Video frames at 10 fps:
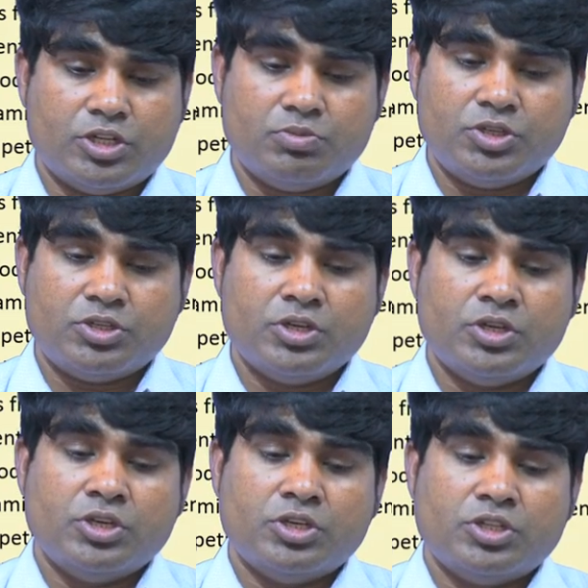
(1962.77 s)
So, that means
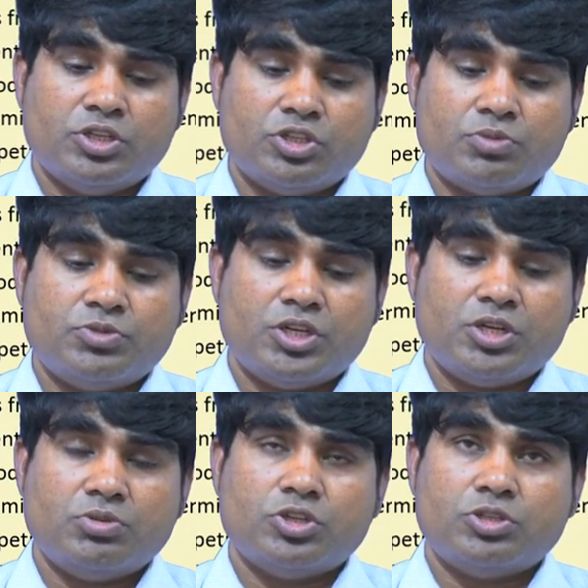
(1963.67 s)
the
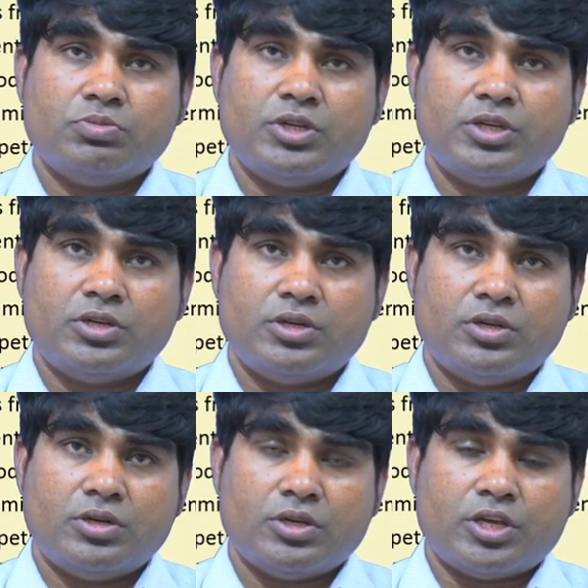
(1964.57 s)
subjective judgment
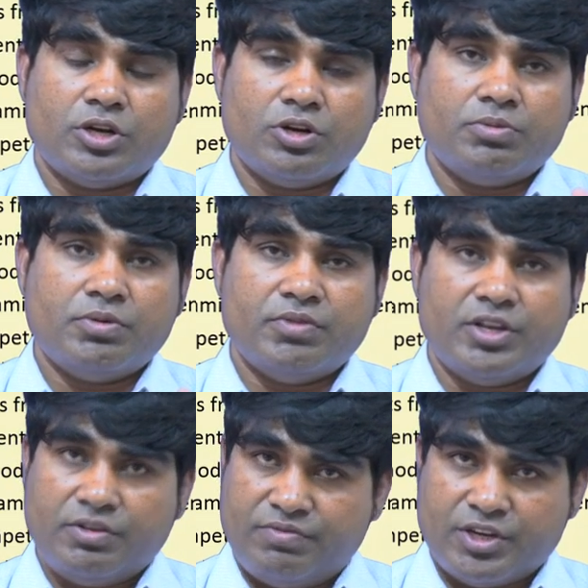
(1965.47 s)
cannot be
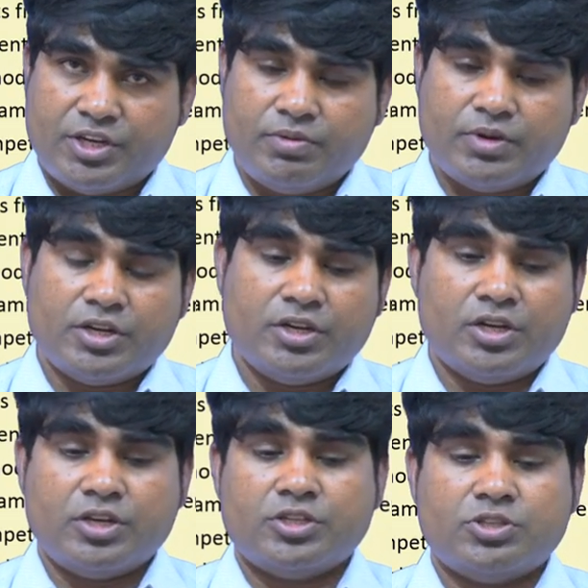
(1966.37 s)
very effective
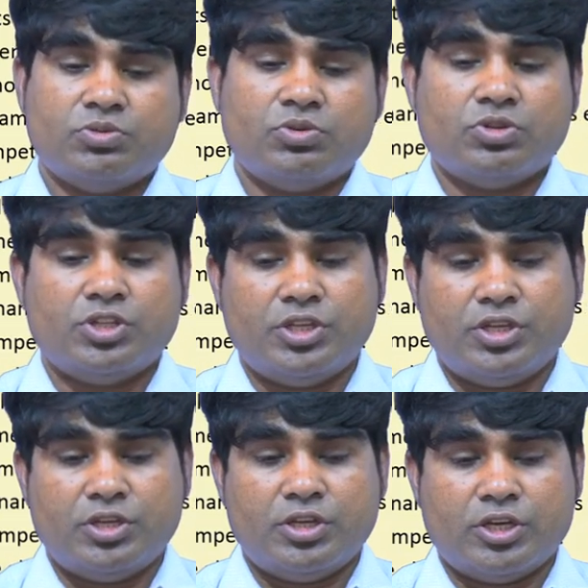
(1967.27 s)
until unless you know
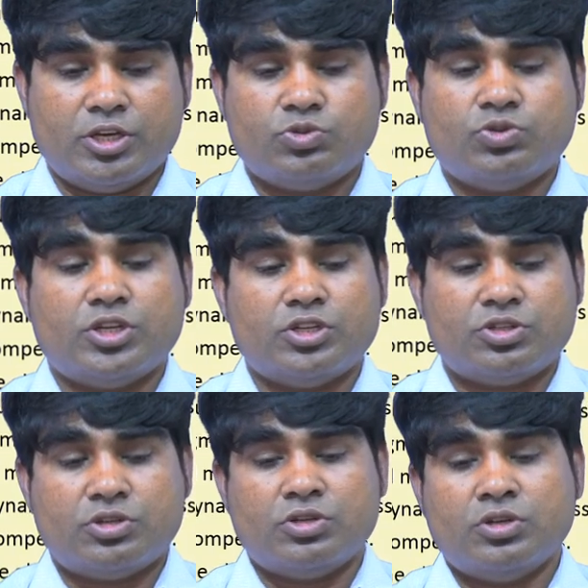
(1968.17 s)
the actual
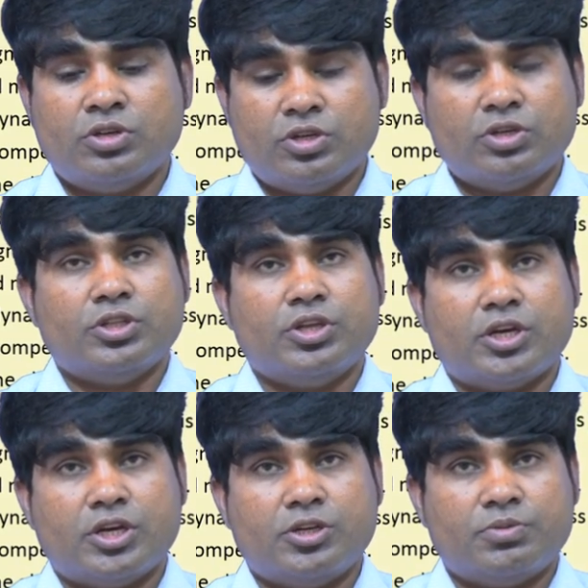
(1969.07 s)
the
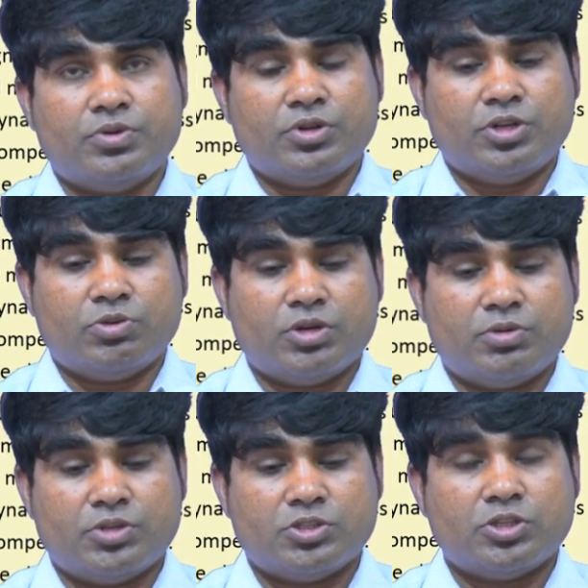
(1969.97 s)
kind of
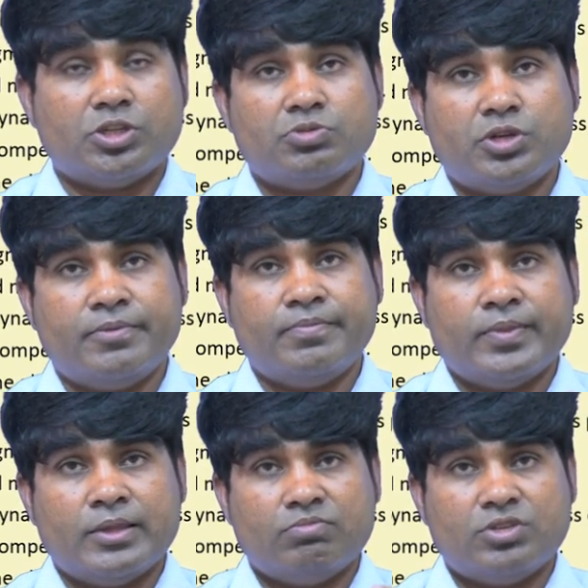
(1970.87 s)
requirement. So, that is why
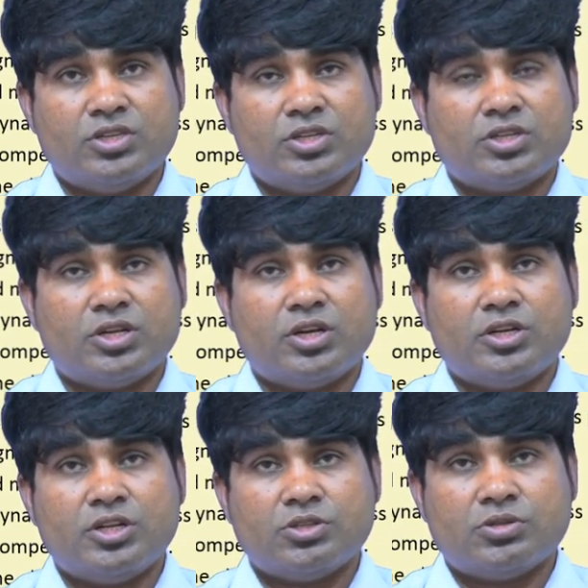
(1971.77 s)
business
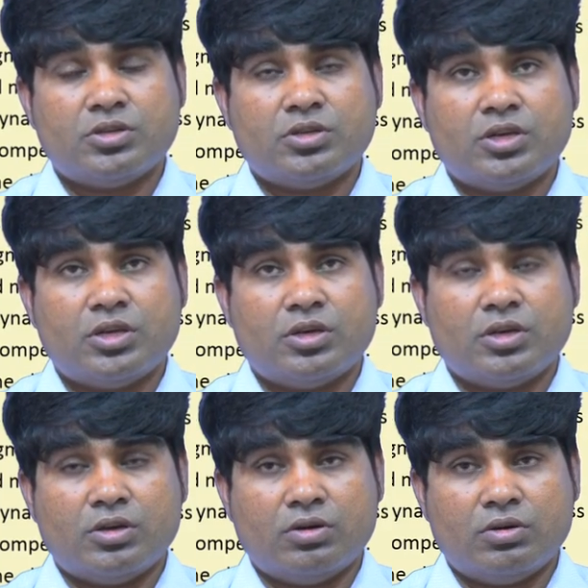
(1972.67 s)
analytics,
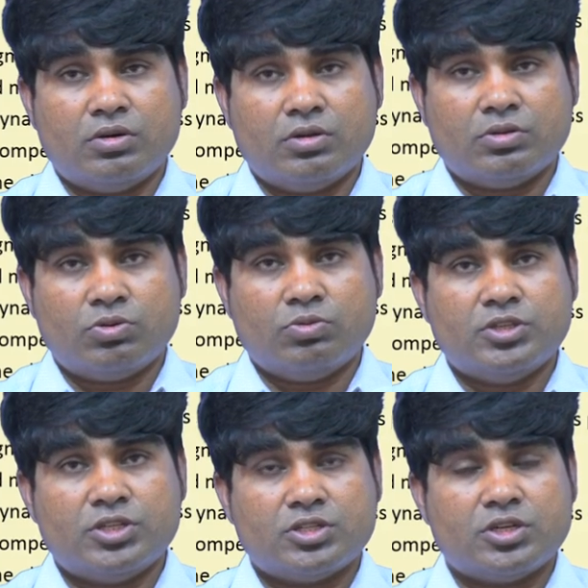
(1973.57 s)
through
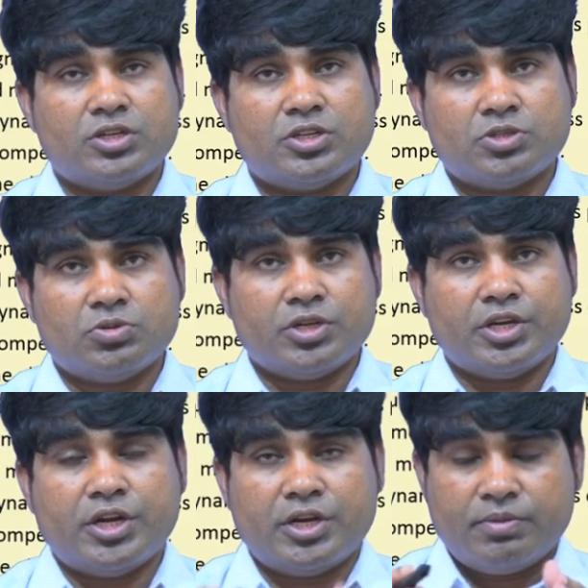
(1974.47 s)
business analytics you will
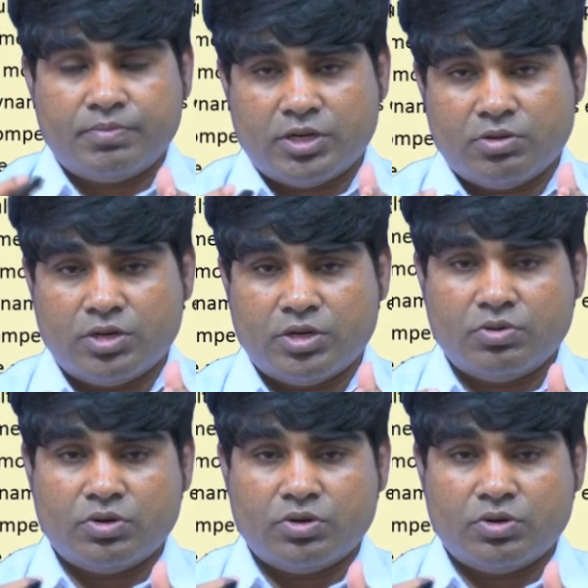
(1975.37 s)
get a particular